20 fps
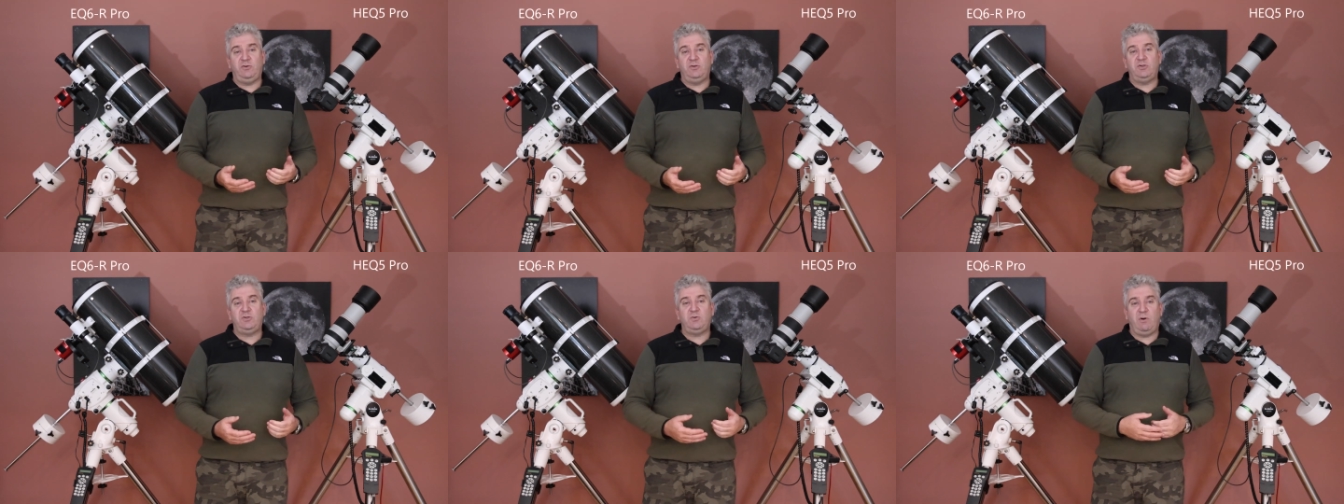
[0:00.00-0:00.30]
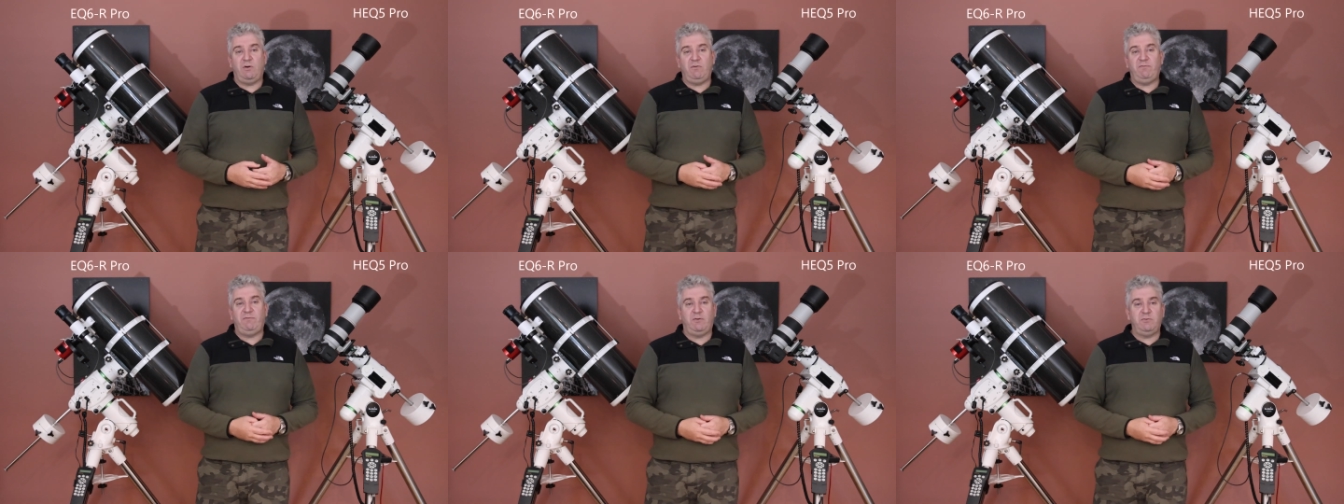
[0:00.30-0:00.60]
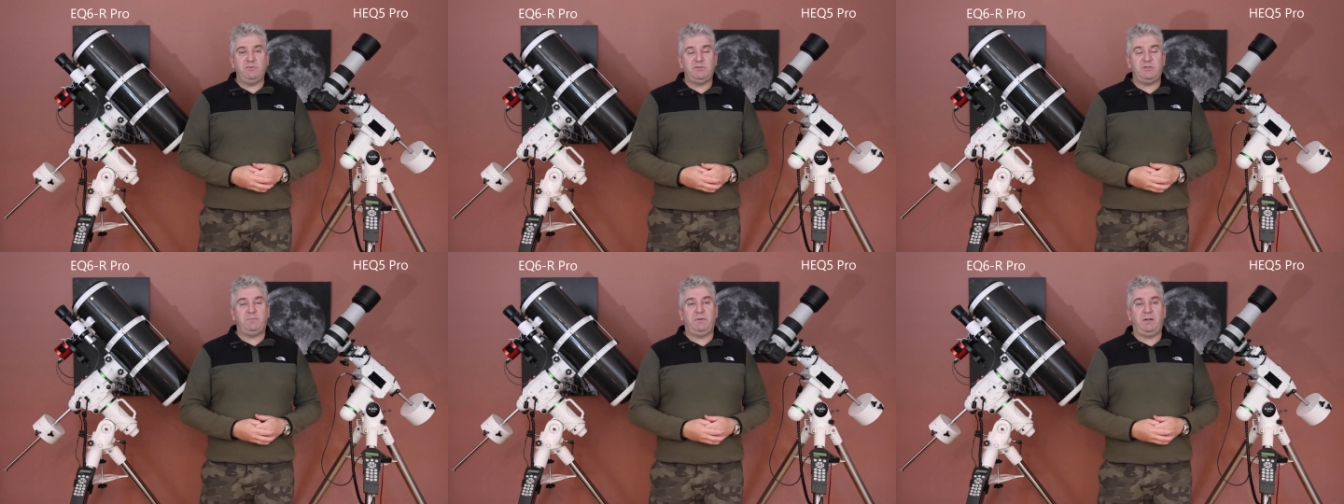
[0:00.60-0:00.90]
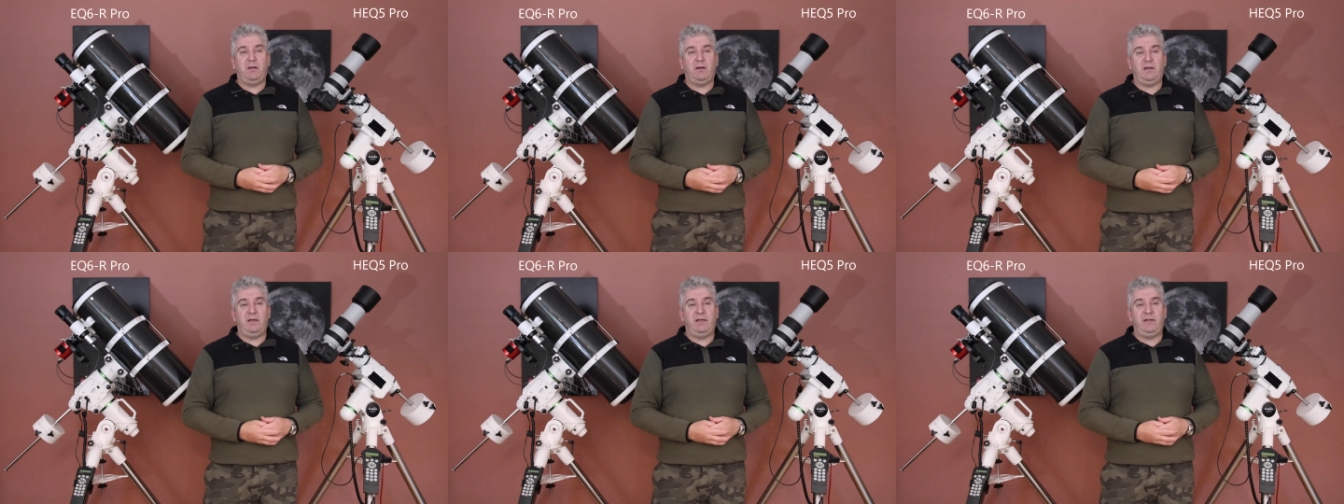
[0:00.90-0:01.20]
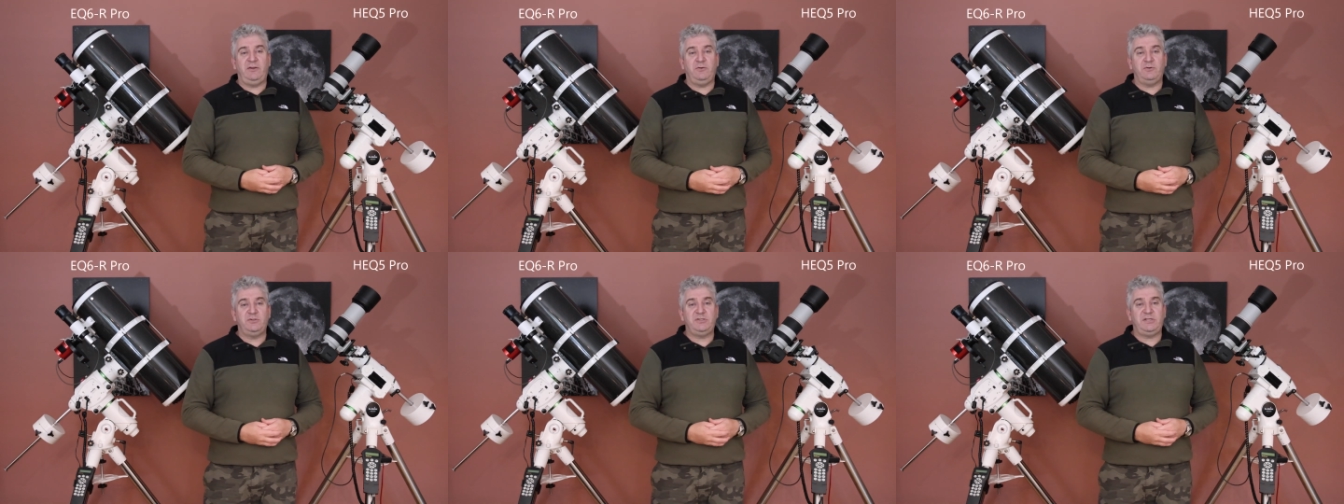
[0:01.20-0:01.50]
your 12 volt supply
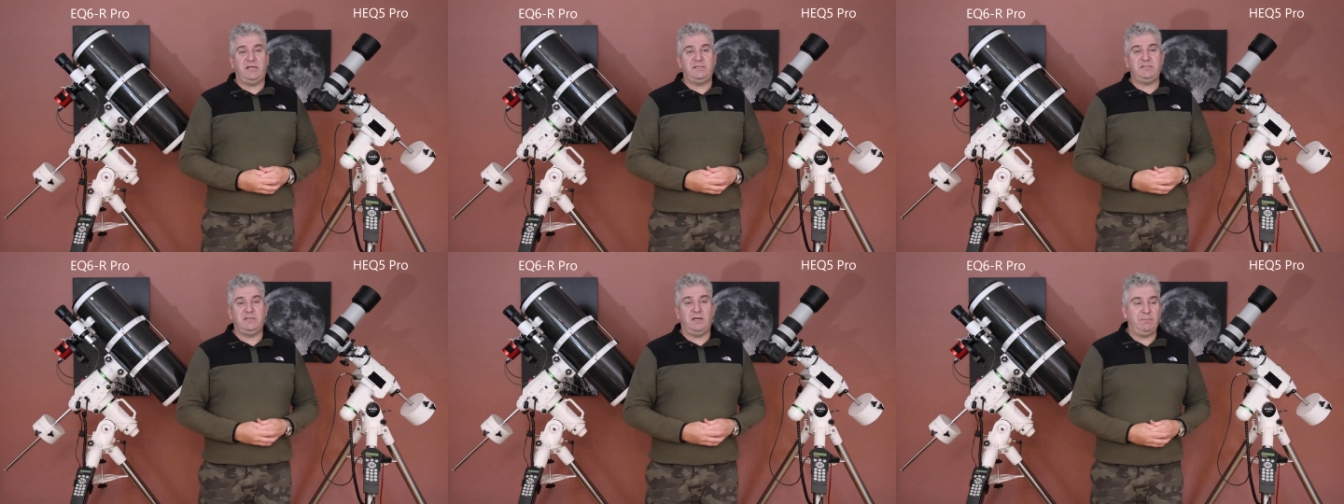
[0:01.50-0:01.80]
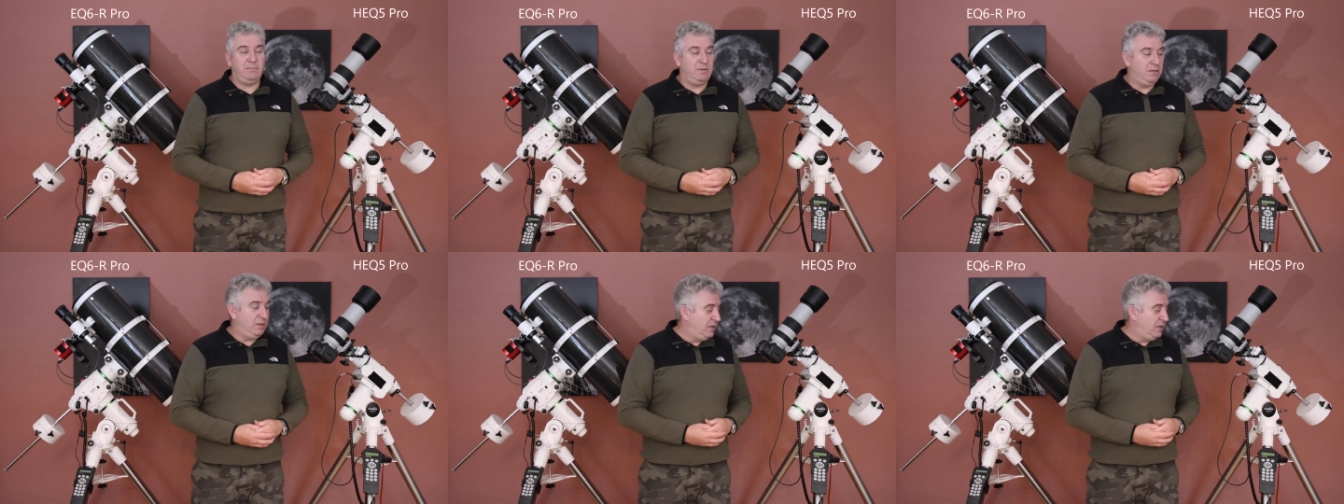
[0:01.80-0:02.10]
in your setup.